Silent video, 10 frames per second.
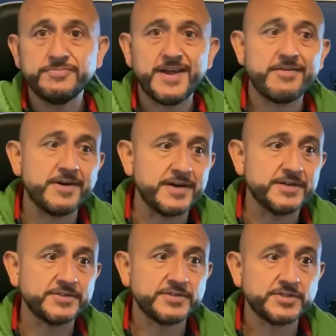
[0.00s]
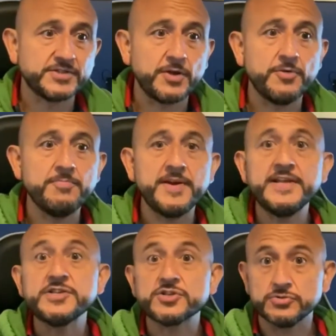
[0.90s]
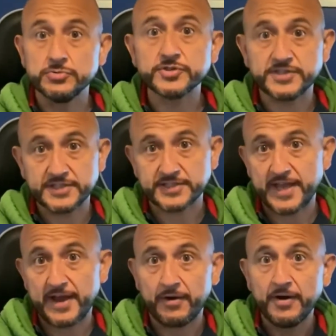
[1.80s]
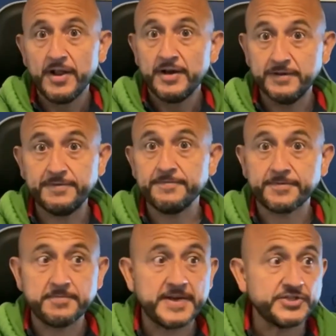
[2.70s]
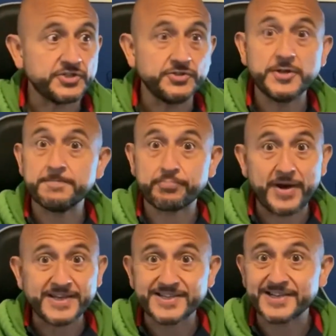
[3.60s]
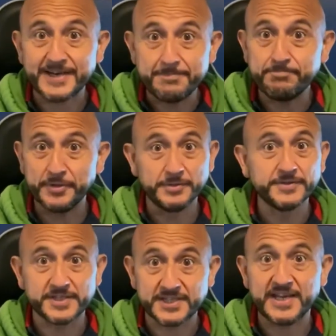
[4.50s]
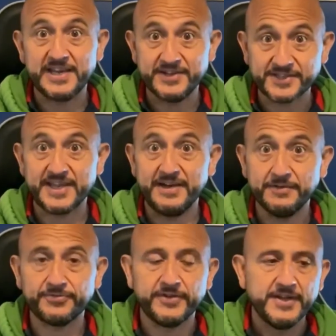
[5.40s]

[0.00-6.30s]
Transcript: There are so many sources now of information. You can practically build the thing yourself.